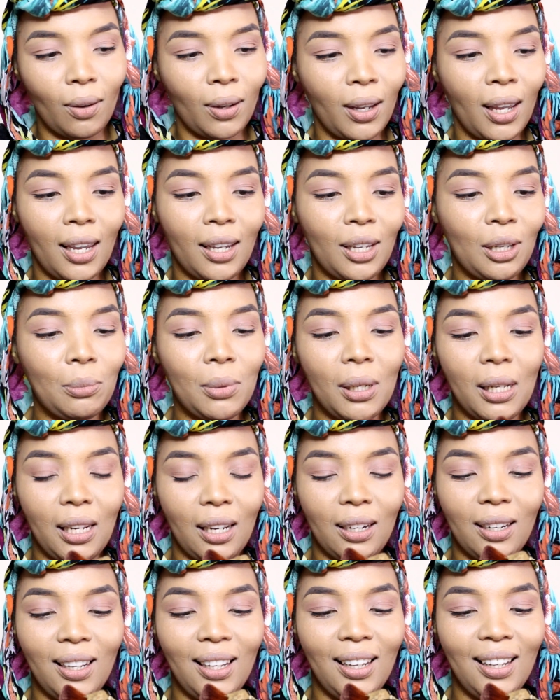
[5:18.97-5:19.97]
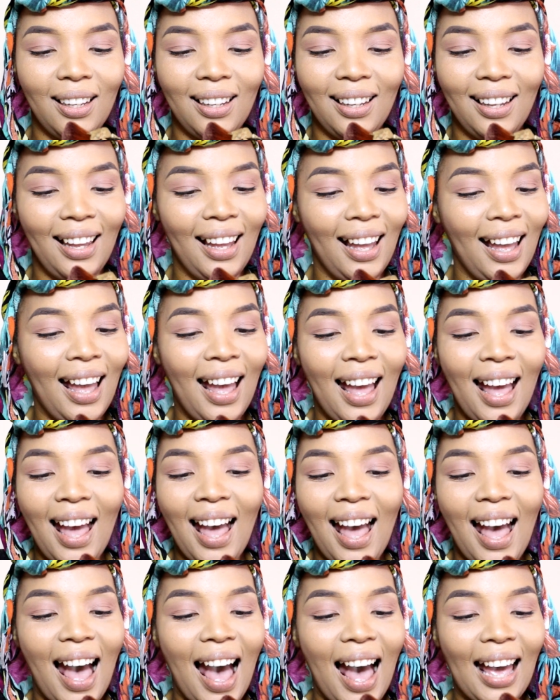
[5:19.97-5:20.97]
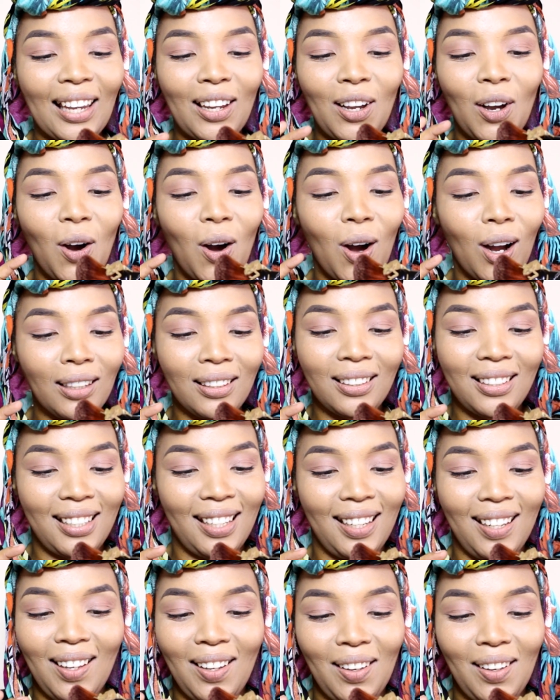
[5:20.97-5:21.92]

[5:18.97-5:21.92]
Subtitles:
Okay, chameleon. I can't,